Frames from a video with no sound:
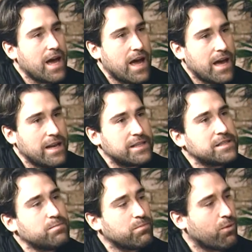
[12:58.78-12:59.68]
And it's
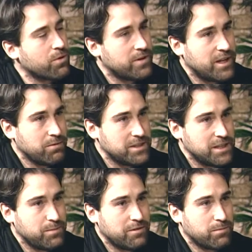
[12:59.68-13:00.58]
important that we see
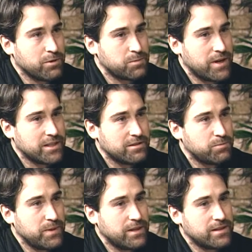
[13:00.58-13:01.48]
different perspectives,
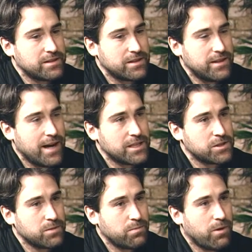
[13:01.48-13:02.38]
because
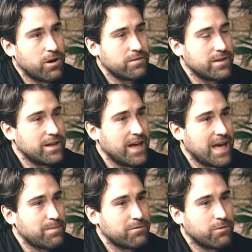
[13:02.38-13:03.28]
that's part of the
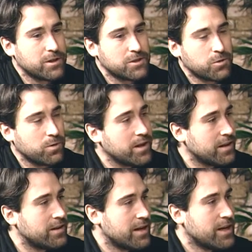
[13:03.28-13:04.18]
game of what's
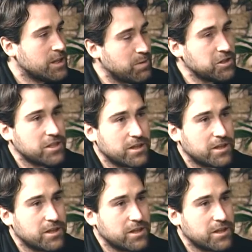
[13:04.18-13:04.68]
created, especially in a